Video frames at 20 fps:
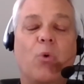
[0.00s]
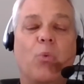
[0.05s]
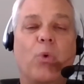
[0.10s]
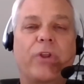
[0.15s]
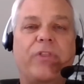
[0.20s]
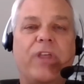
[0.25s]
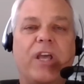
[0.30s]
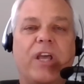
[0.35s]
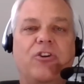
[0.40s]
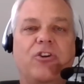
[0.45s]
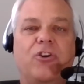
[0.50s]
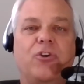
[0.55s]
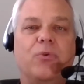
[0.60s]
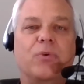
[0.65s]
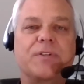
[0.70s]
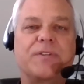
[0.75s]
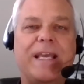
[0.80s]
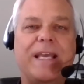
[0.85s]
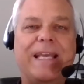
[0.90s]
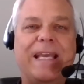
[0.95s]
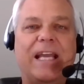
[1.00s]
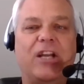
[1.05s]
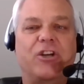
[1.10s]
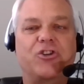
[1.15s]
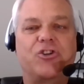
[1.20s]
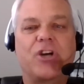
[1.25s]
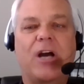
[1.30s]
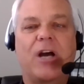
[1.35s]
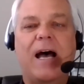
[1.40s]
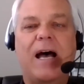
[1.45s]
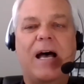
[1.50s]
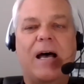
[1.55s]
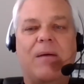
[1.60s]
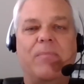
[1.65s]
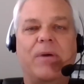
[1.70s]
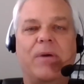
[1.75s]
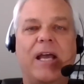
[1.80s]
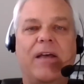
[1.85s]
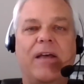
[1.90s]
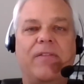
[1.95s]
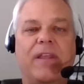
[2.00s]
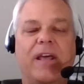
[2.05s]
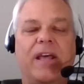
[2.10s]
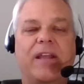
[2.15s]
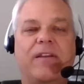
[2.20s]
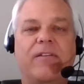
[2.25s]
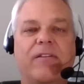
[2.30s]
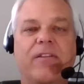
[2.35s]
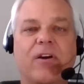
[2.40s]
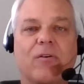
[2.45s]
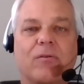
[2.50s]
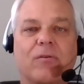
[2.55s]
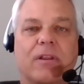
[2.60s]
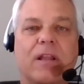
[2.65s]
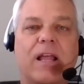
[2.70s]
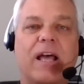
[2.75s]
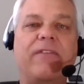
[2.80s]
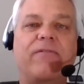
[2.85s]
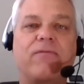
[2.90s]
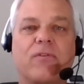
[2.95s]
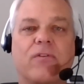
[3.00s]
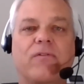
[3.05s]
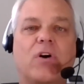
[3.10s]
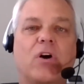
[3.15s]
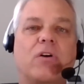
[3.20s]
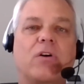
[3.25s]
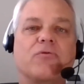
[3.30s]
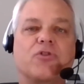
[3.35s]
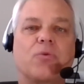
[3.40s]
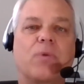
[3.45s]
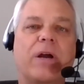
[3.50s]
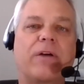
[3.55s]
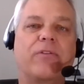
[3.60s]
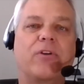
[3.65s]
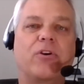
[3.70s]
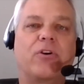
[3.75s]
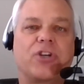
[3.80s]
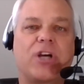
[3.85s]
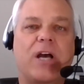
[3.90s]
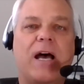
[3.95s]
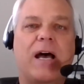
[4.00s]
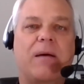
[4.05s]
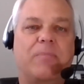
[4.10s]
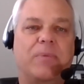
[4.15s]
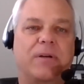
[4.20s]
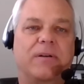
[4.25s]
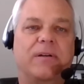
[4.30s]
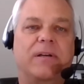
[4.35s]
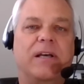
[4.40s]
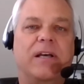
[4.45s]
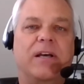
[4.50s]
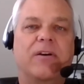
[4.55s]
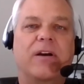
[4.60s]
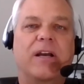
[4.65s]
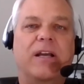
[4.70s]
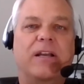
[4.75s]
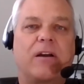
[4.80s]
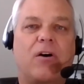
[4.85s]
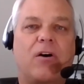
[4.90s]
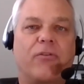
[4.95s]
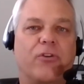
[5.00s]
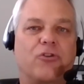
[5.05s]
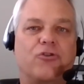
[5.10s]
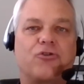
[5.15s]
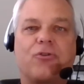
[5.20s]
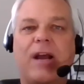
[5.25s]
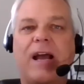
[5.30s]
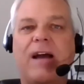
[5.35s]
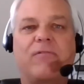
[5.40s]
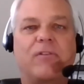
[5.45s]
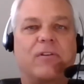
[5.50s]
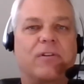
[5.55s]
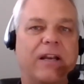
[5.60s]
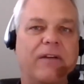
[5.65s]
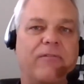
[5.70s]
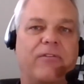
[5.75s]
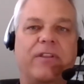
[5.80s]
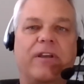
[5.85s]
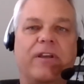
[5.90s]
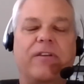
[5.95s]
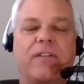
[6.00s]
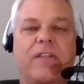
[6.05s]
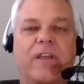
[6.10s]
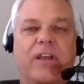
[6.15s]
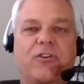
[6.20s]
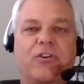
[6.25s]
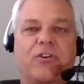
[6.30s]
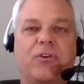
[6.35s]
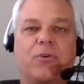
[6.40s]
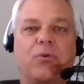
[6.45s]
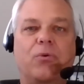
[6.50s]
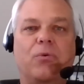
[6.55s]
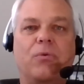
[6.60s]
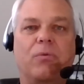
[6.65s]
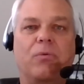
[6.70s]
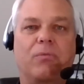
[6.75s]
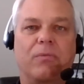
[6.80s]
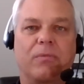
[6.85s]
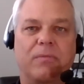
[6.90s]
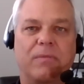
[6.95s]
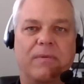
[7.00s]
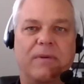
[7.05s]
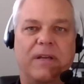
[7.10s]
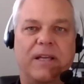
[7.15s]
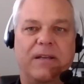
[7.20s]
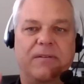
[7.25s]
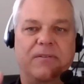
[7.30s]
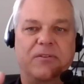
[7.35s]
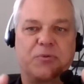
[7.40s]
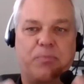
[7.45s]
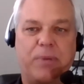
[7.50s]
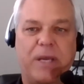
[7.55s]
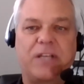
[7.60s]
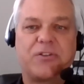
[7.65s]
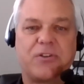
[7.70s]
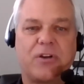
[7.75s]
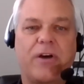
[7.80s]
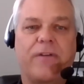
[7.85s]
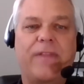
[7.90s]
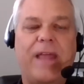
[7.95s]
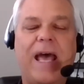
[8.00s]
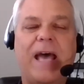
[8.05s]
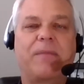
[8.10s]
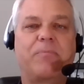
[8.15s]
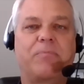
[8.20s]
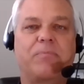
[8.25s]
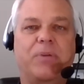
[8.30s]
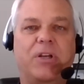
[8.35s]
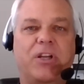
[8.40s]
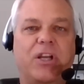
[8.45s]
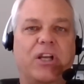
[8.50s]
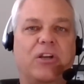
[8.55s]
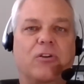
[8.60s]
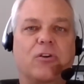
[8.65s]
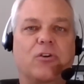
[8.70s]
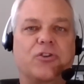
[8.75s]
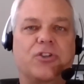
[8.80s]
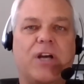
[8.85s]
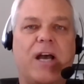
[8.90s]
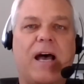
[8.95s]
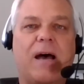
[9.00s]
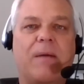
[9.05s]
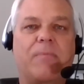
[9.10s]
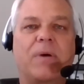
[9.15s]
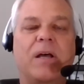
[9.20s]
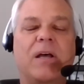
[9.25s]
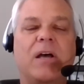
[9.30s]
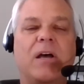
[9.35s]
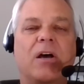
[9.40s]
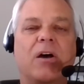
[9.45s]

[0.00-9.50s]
what they do is they get a job and then their life revolves around their job, right? All their travel and everything that they do is based on that particular job.